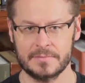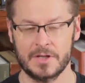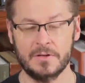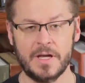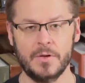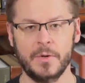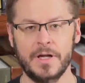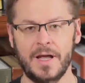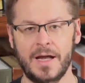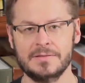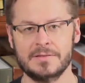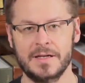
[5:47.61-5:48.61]
Don't they
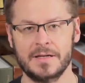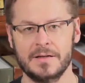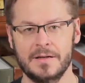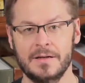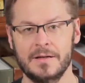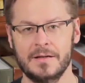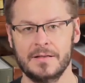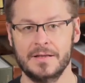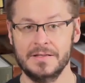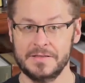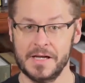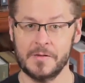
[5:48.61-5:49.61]
realize that
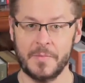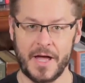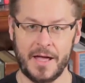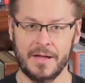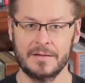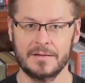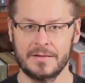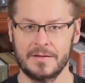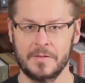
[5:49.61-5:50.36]
this young man